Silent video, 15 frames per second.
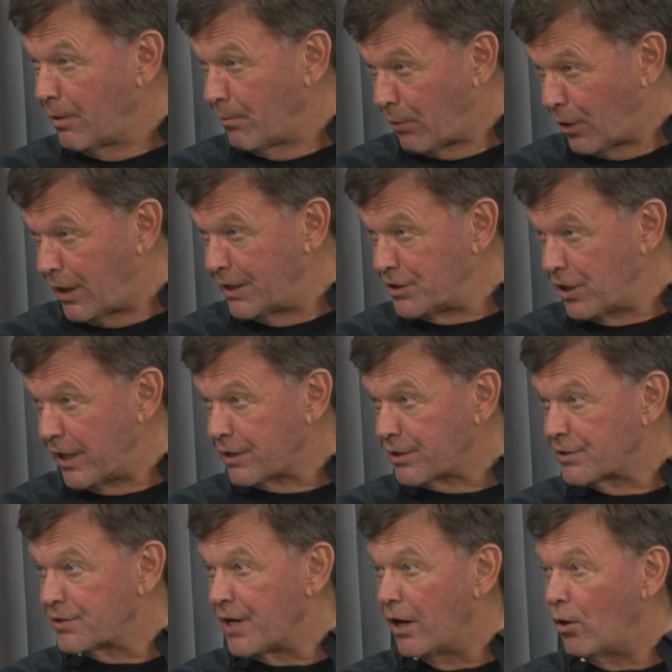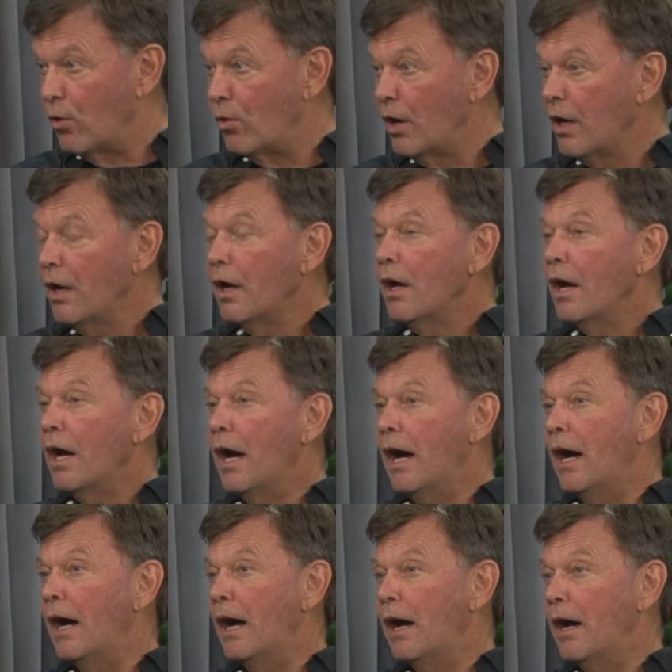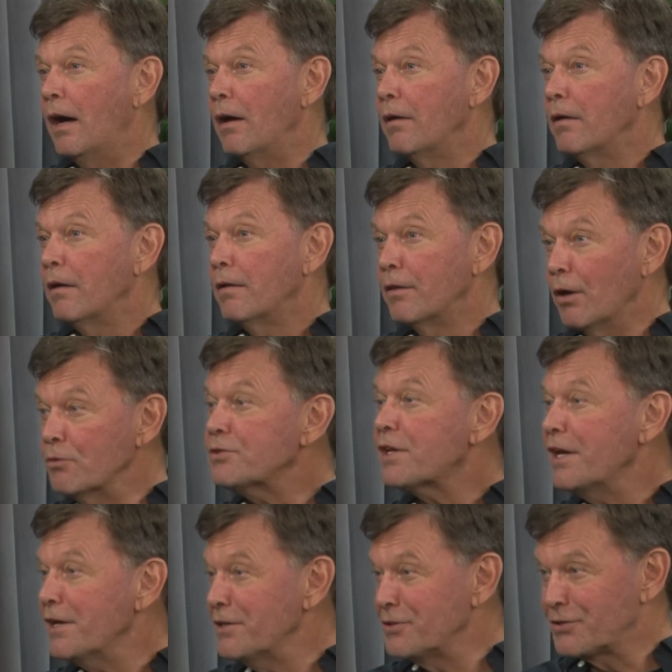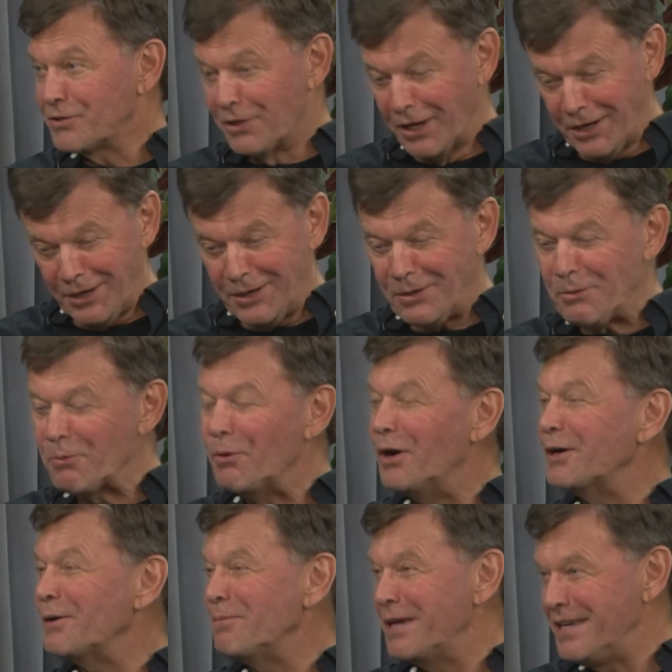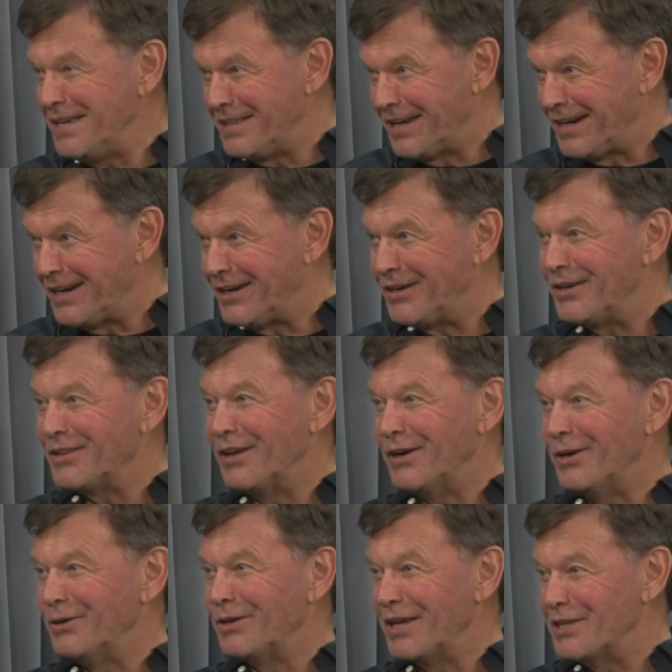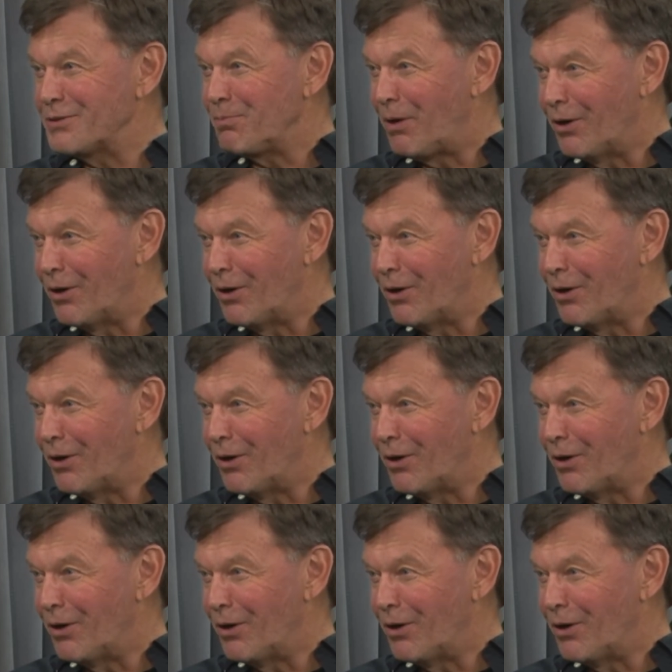project. So those kids, they want to be there. It's part